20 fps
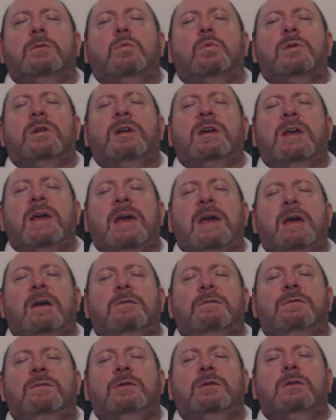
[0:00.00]
that want to
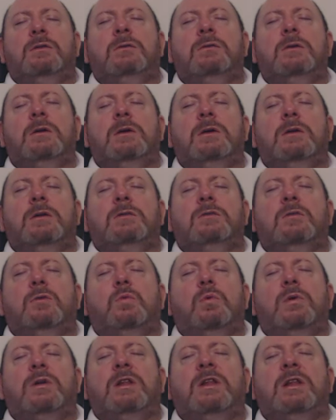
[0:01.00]
care for you,
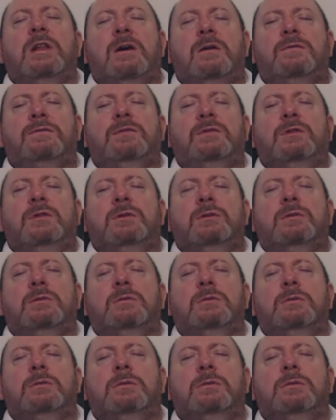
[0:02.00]
that want to love you.